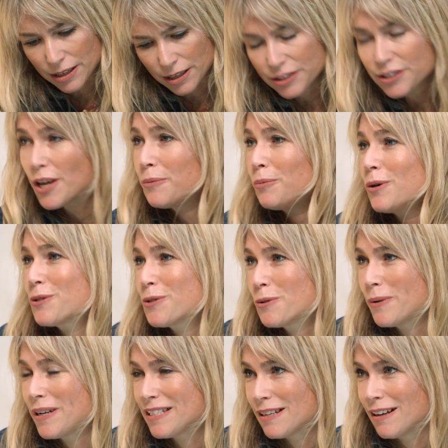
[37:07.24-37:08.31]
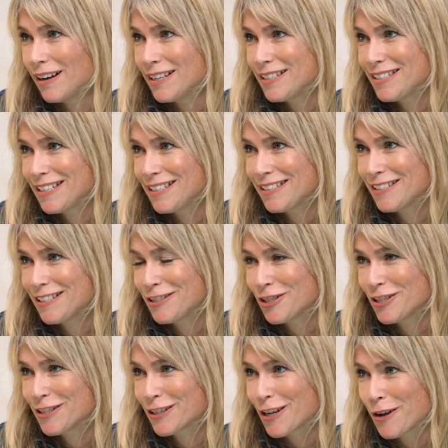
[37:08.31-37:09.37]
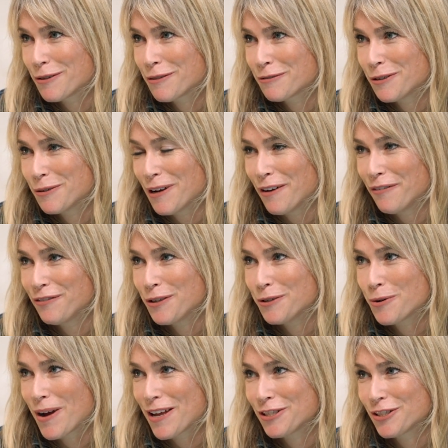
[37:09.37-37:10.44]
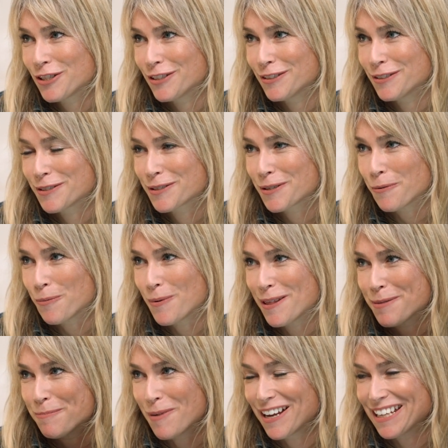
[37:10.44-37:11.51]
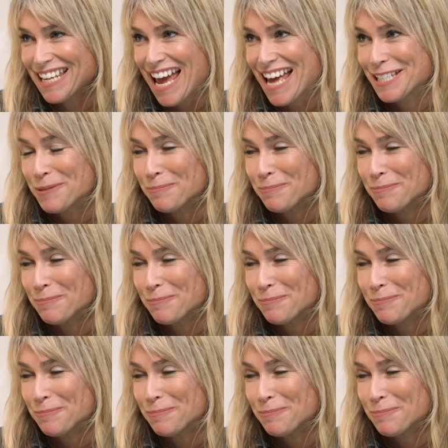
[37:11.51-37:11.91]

So what's always nice is to just go through a few questions with my guests,